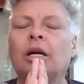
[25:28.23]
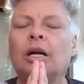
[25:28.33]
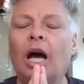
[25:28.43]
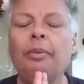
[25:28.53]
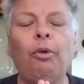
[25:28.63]

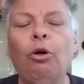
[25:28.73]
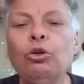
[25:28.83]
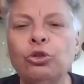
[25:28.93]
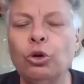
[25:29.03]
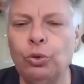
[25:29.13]
come
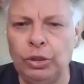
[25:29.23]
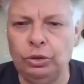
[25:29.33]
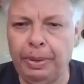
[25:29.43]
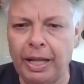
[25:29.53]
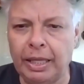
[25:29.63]
also into
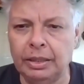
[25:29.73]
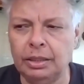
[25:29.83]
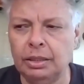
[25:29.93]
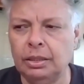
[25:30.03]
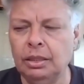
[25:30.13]

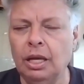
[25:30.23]
balance